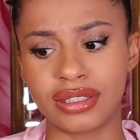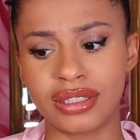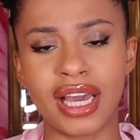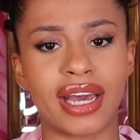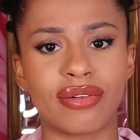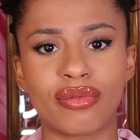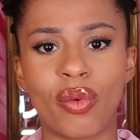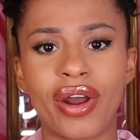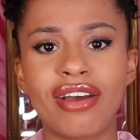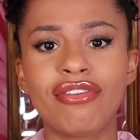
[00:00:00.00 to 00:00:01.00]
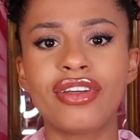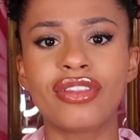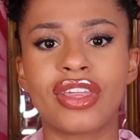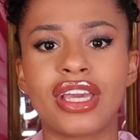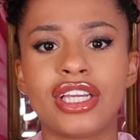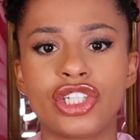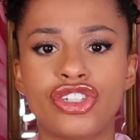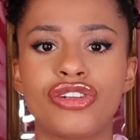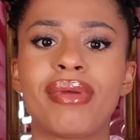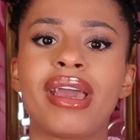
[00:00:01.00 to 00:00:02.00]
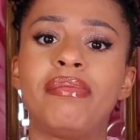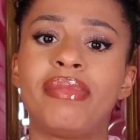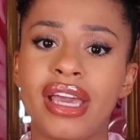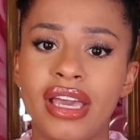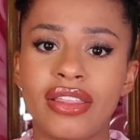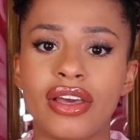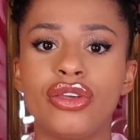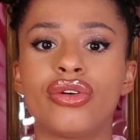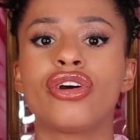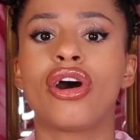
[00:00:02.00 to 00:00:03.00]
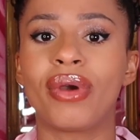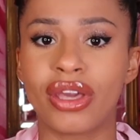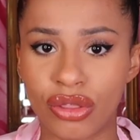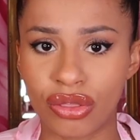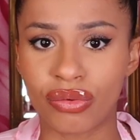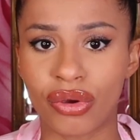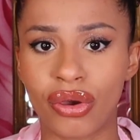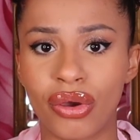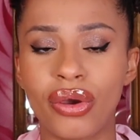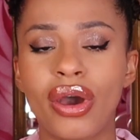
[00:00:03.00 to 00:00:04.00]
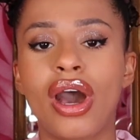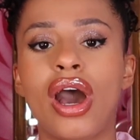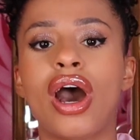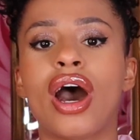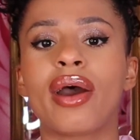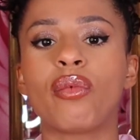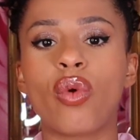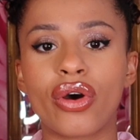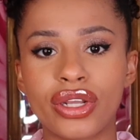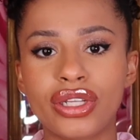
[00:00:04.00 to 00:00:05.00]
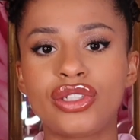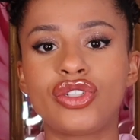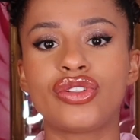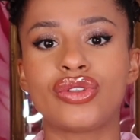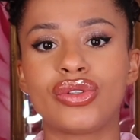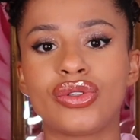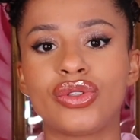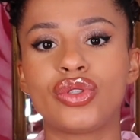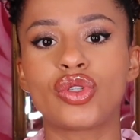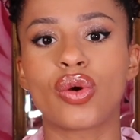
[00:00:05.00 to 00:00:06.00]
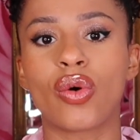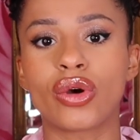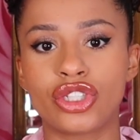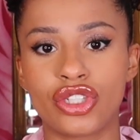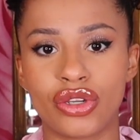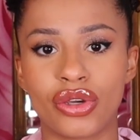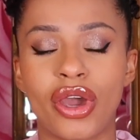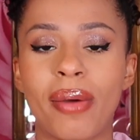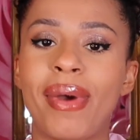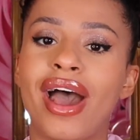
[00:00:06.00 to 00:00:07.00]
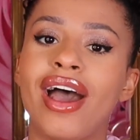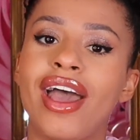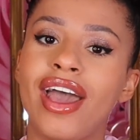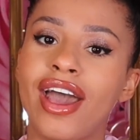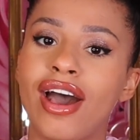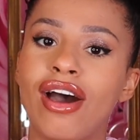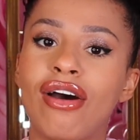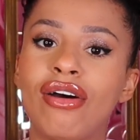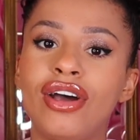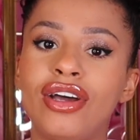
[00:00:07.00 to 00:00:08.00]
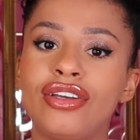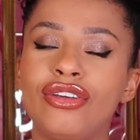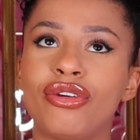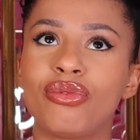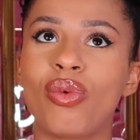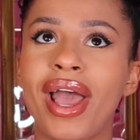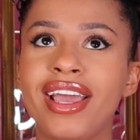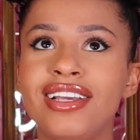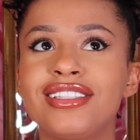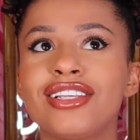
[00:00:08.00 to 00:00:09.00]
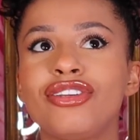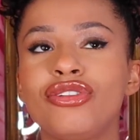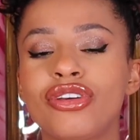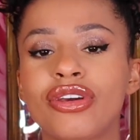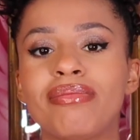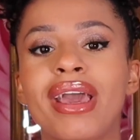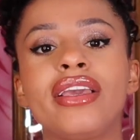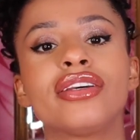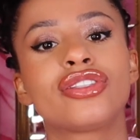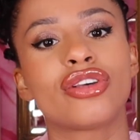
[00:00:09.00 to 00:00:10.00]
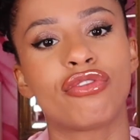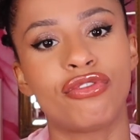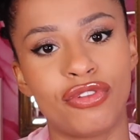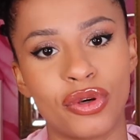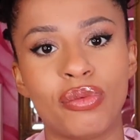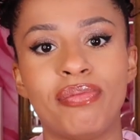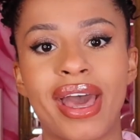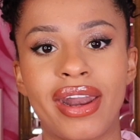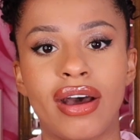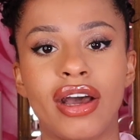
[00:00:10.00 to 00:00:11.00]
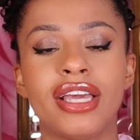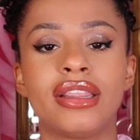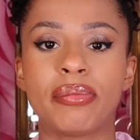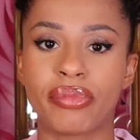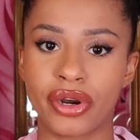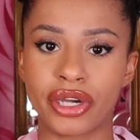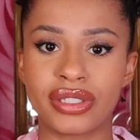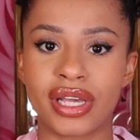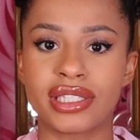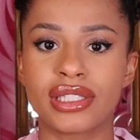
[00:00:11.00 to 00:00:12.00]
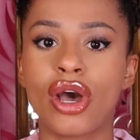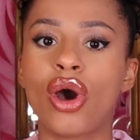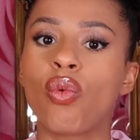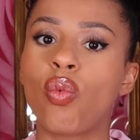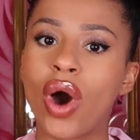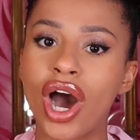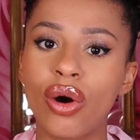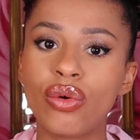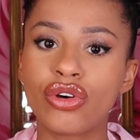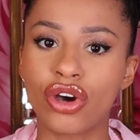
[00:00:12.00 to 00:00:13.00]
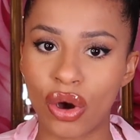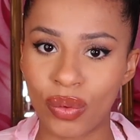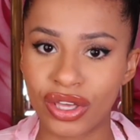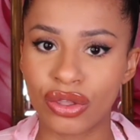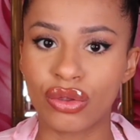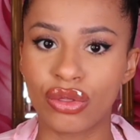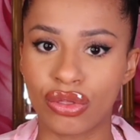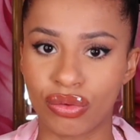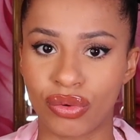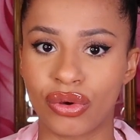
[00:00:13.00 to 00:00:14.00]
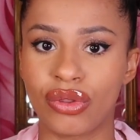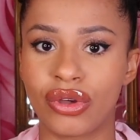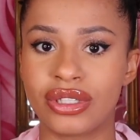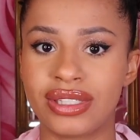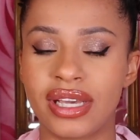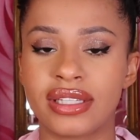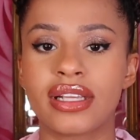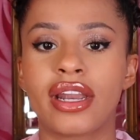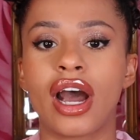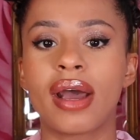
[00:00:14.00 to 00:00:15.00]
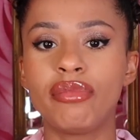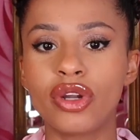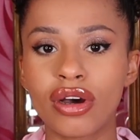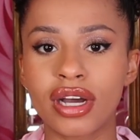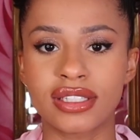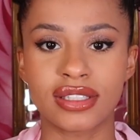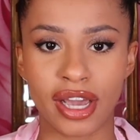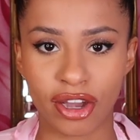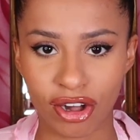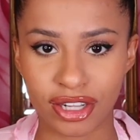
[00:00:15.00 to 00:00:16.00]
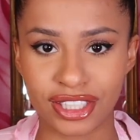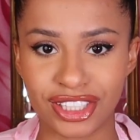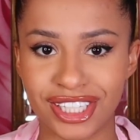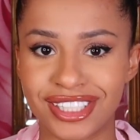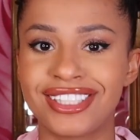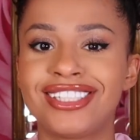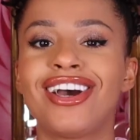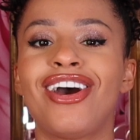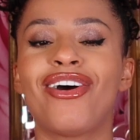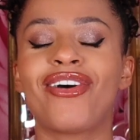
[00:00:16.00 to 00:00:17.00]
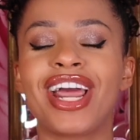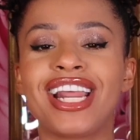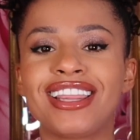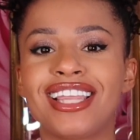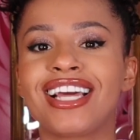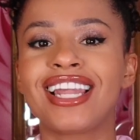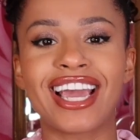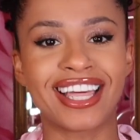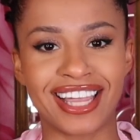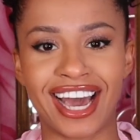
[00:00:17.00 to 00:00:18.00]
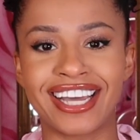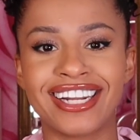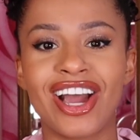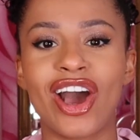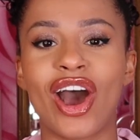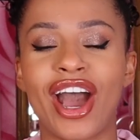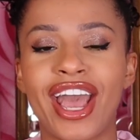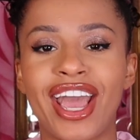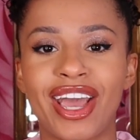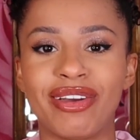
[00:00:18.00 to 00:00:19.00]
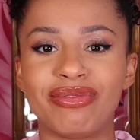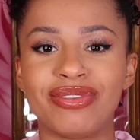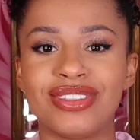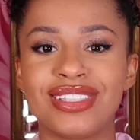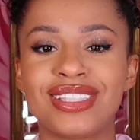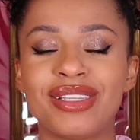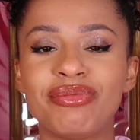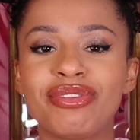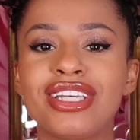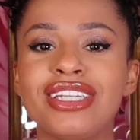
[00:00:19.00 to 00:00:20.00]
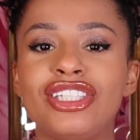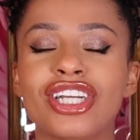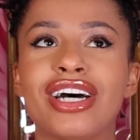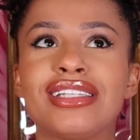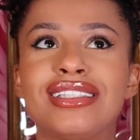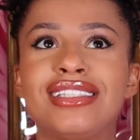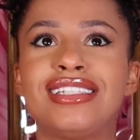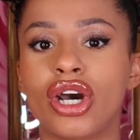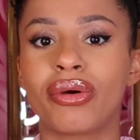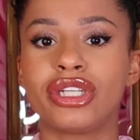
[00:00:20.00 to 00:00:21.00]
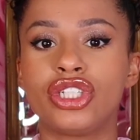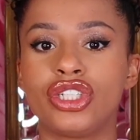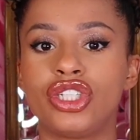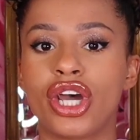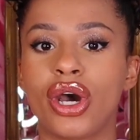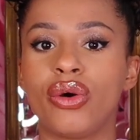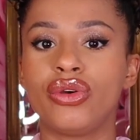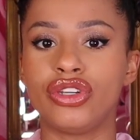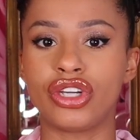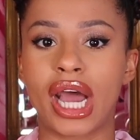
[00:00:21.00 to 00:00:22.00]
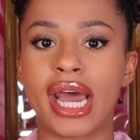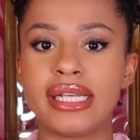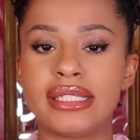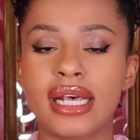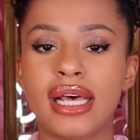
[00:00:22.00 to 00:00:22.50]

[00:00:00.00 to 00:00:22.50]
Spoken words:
yeah, whatever the issue may be that you're going through, I wanted to talk to you about how, you know, ways that you can make yourself feel better in the process while going through those things. And I'm not a psychologist or anything like that. I am simply just going to tell you guys